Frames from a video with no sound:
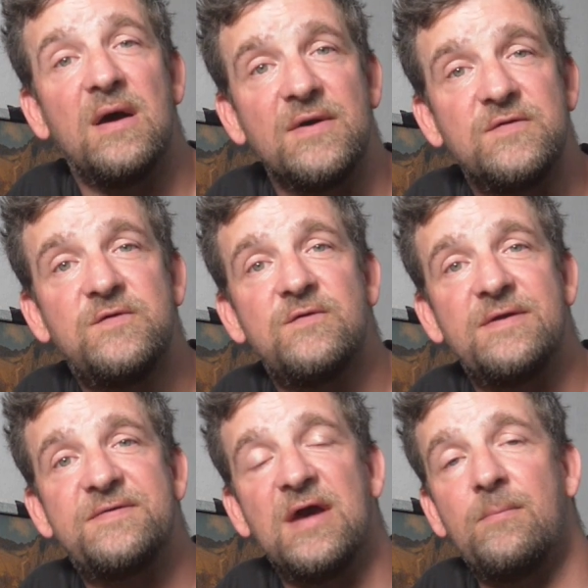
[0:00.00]
I do try
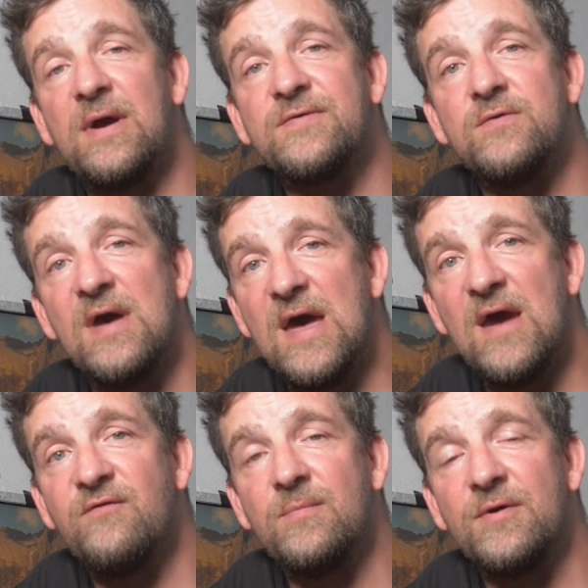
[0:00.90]
to get back to
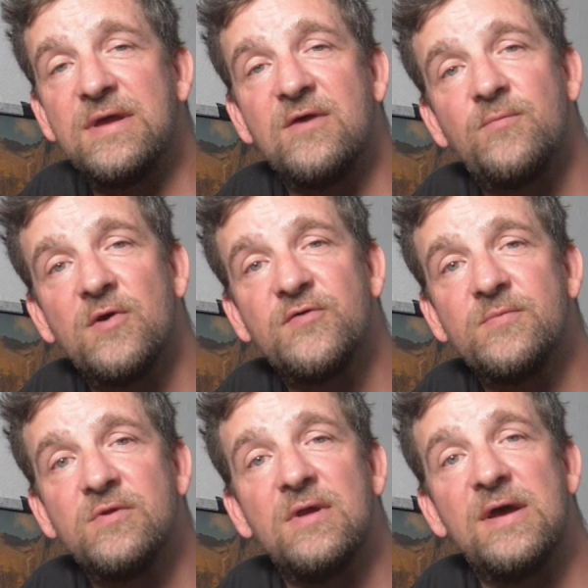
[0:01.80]
everybody if
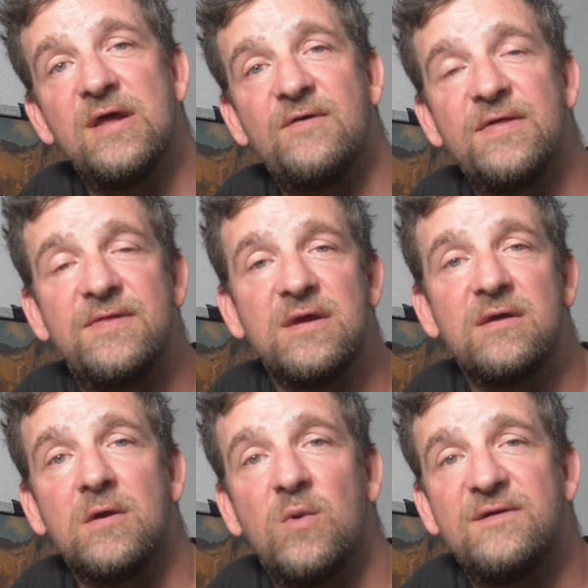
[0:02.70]
possible, and if I think
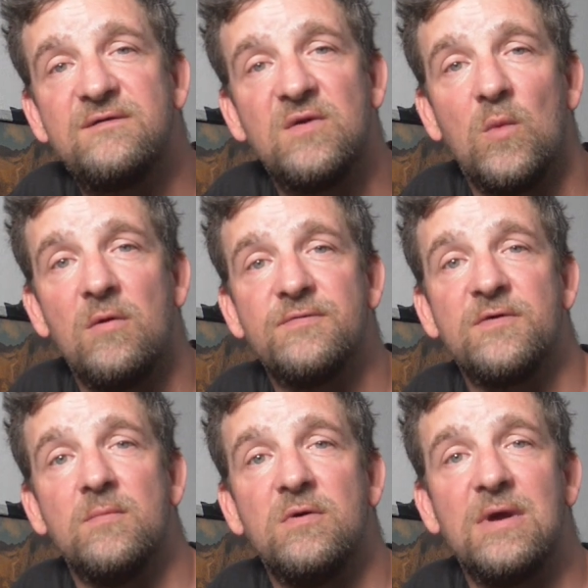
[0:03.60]
a question warrants
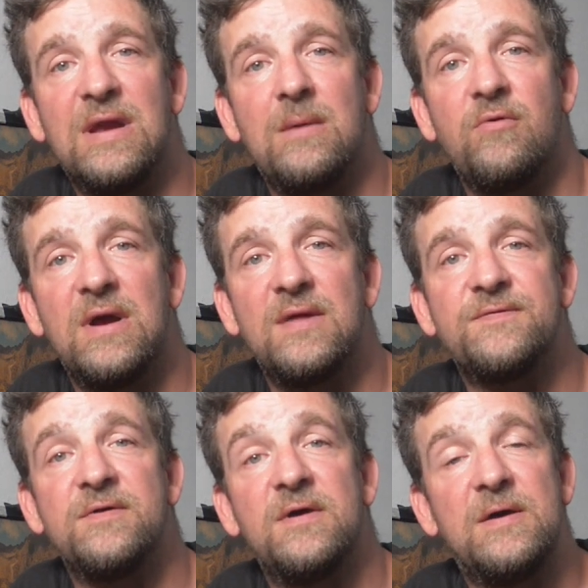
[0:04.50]
a more elaborate
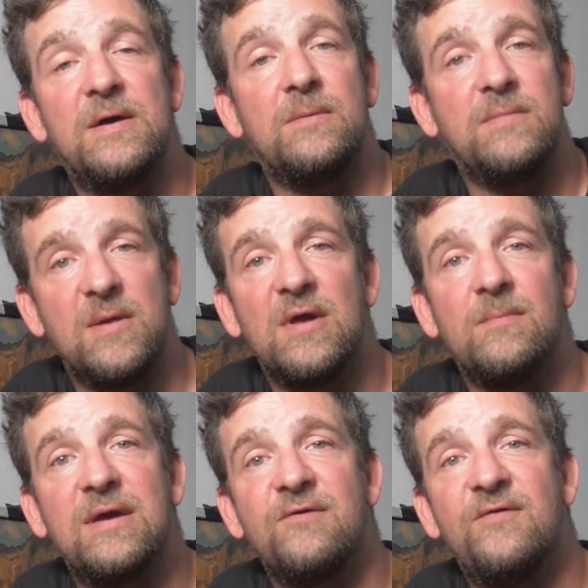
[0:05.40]
answer, maybe I'll
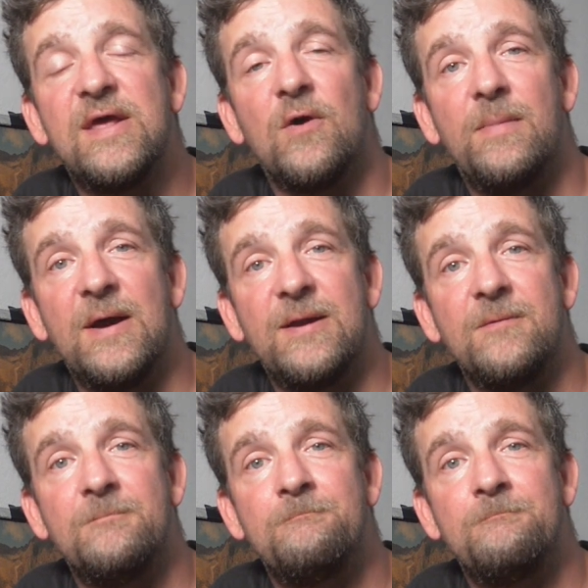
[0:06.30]
make a video about it.